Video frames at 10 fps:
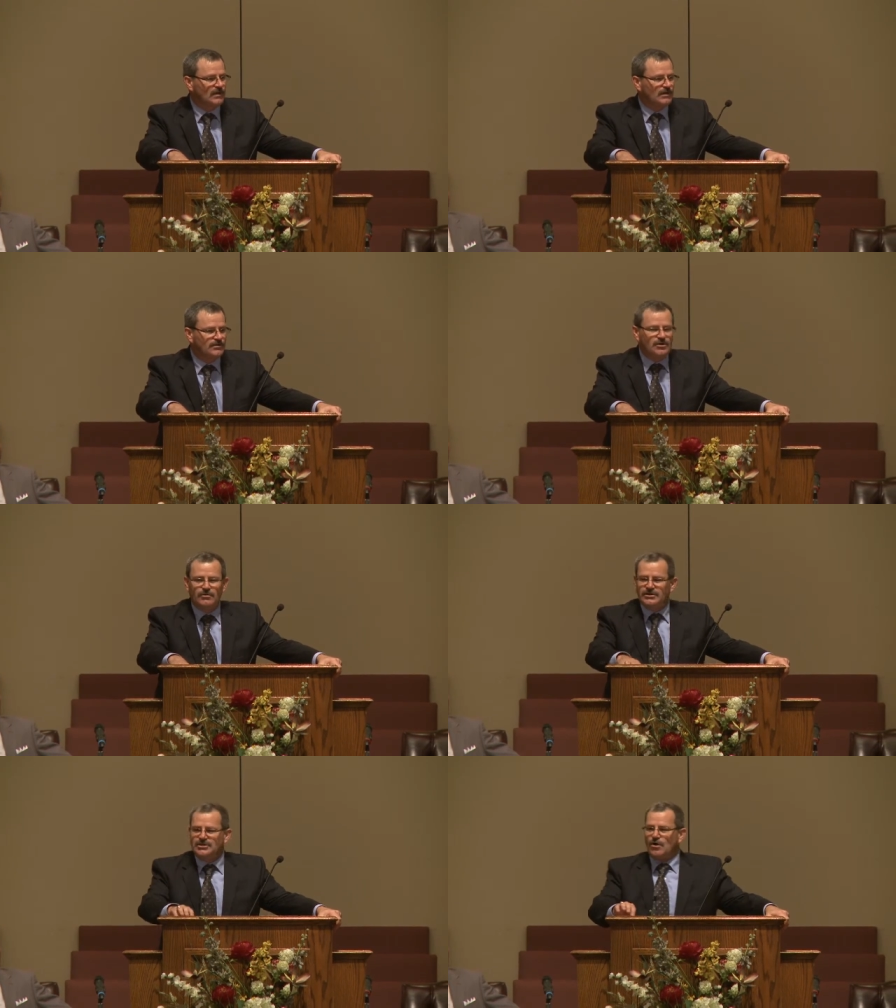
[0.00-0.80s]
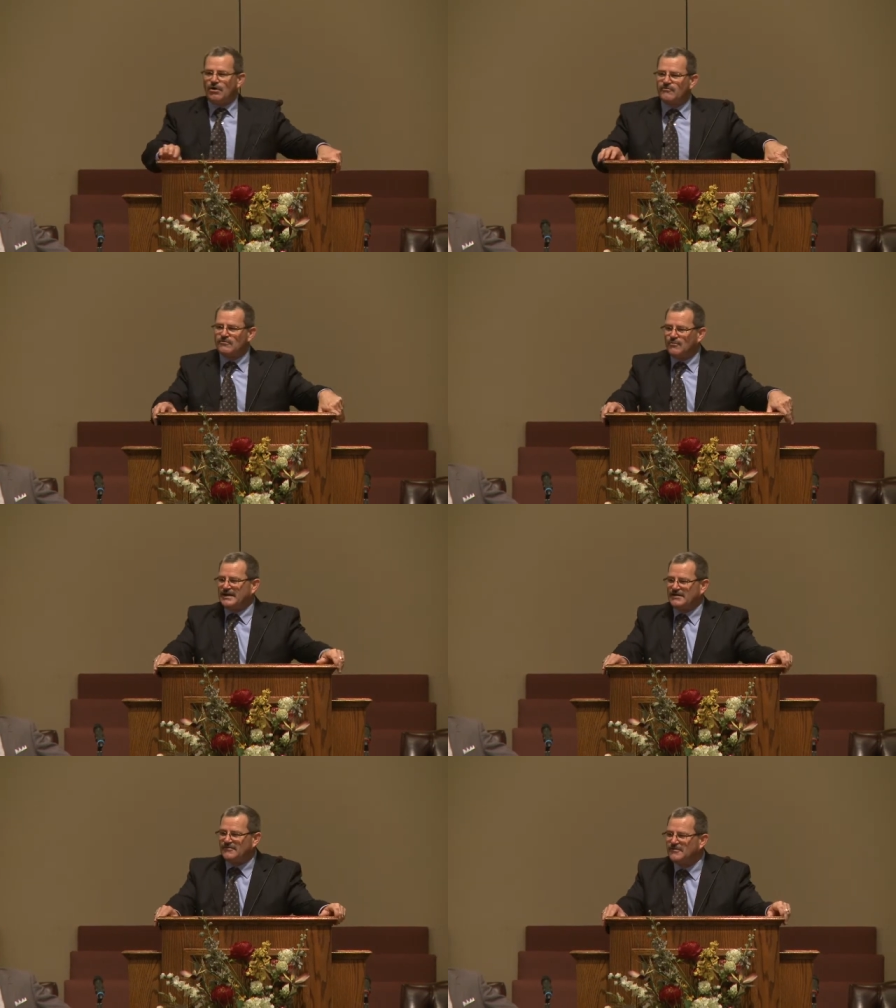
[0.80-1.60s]
You know, the Jehovah's
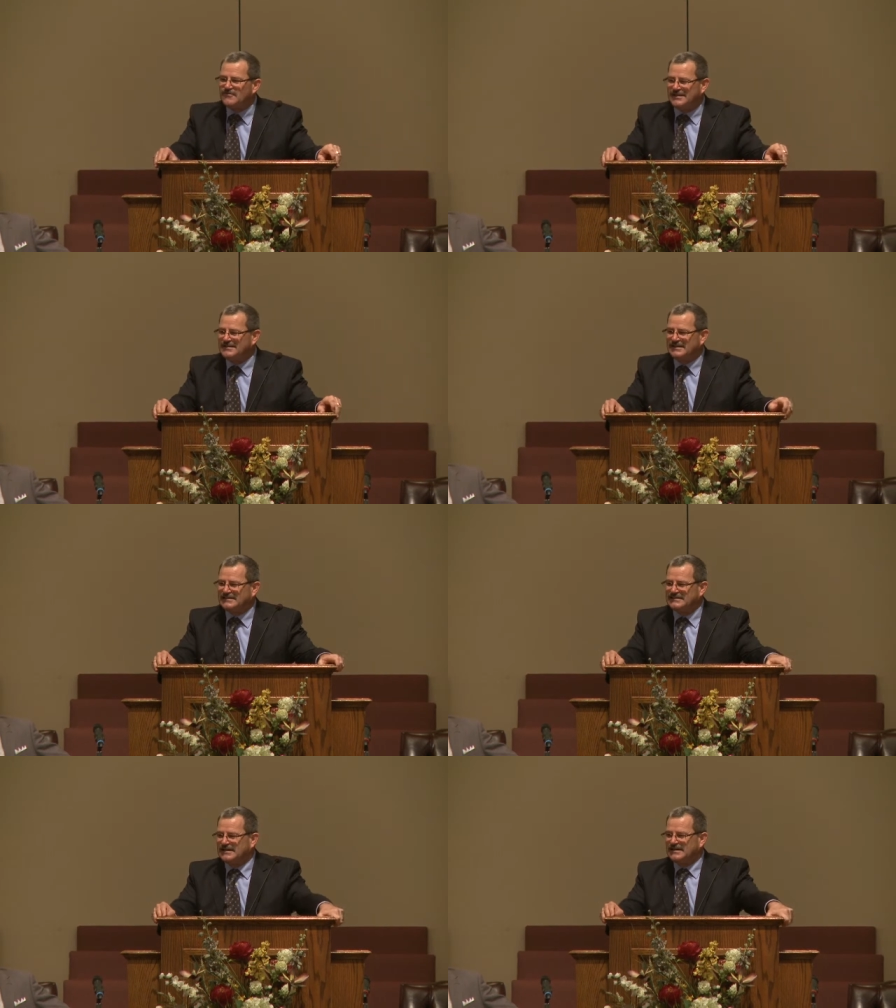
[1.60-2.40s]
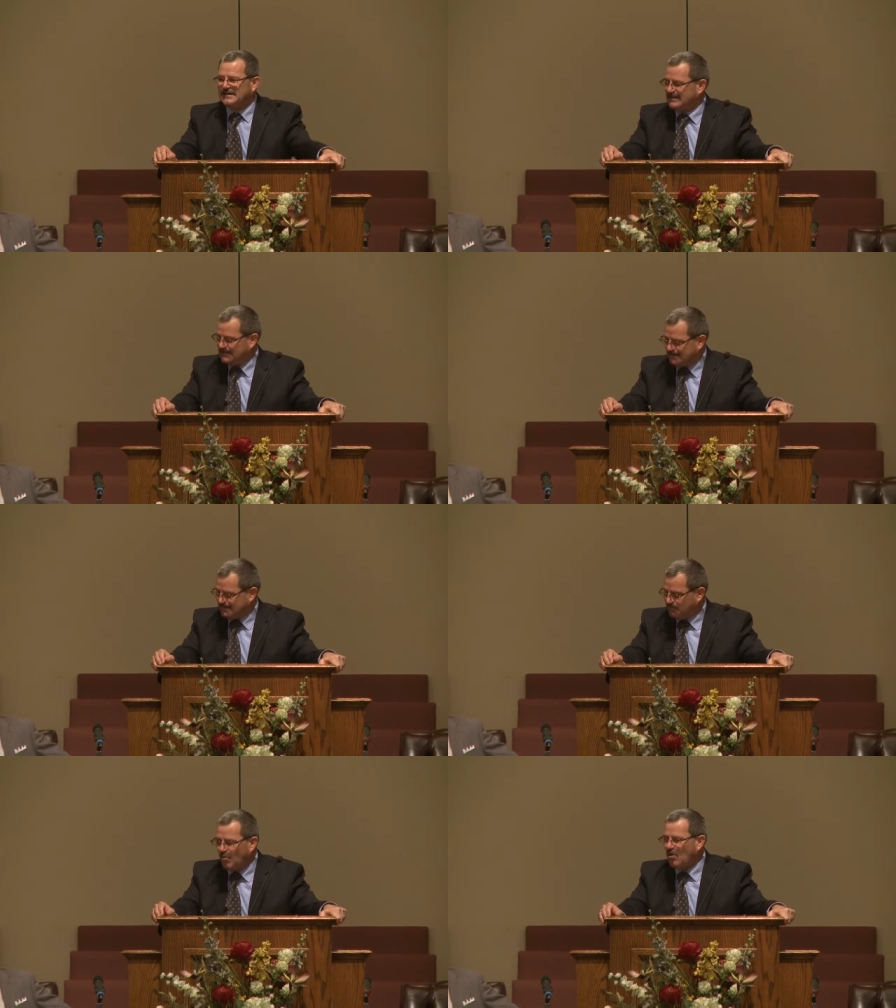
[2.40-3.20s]
Witnesses and the
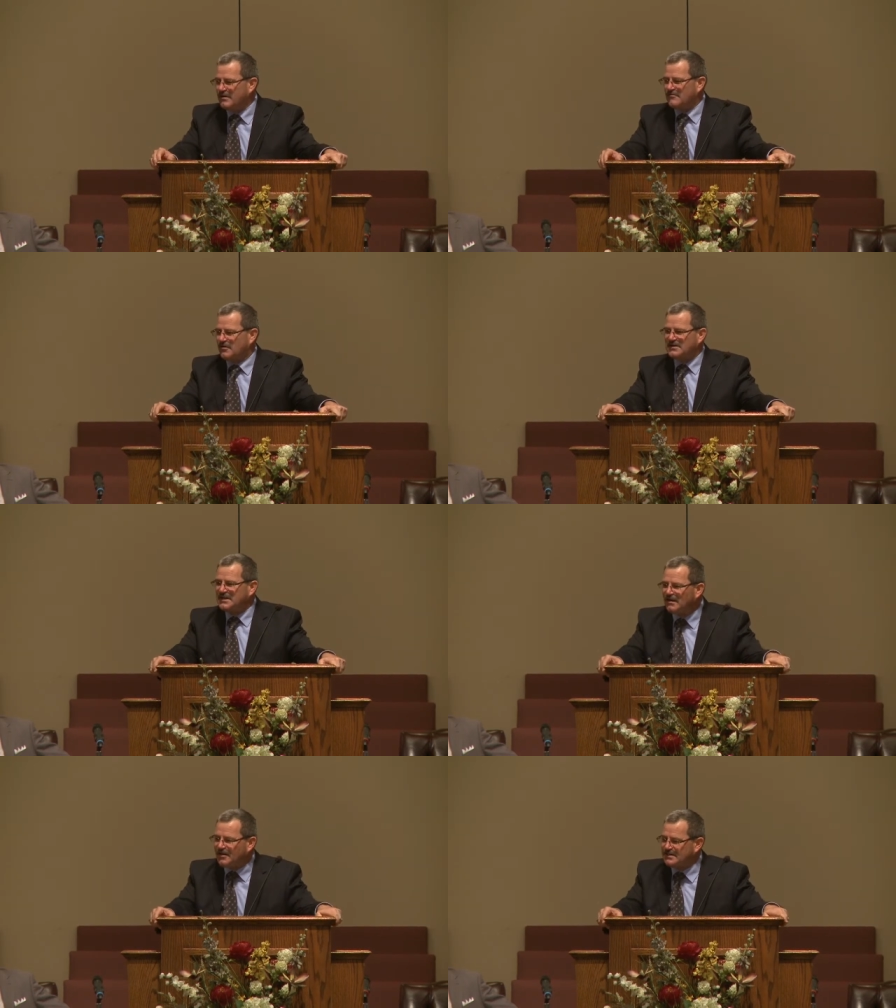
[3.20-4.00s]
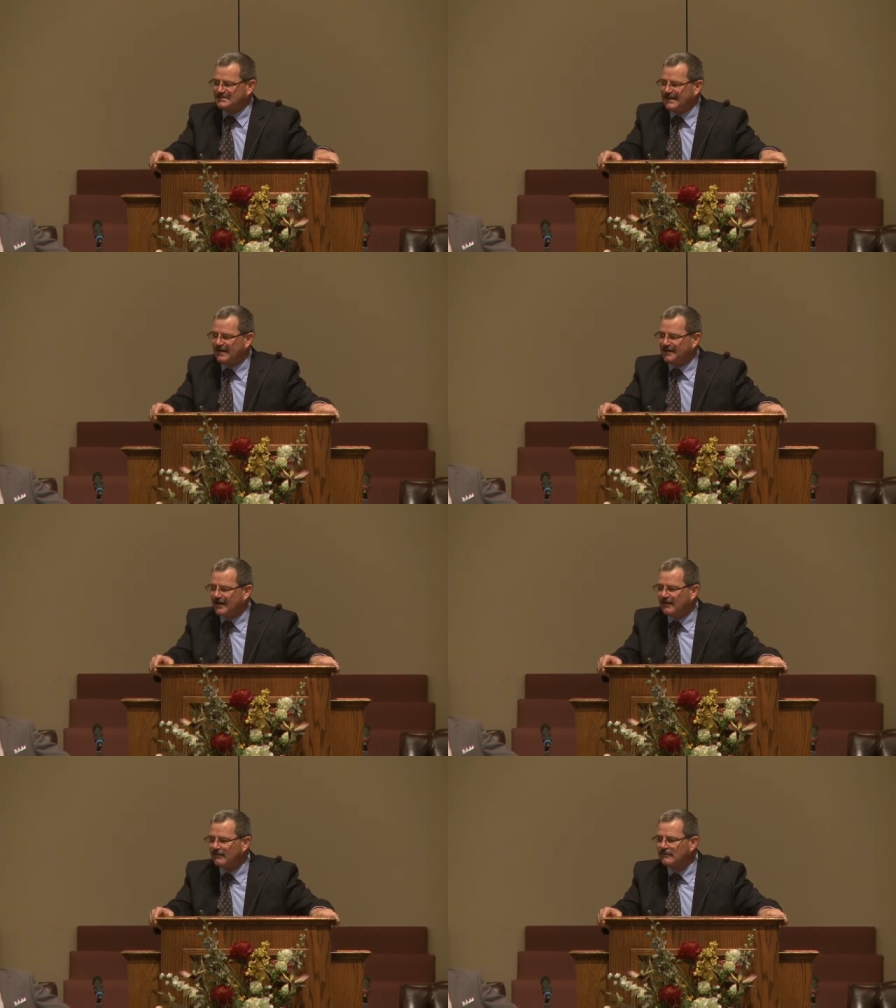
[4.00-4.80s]
Mormons are killing us down there.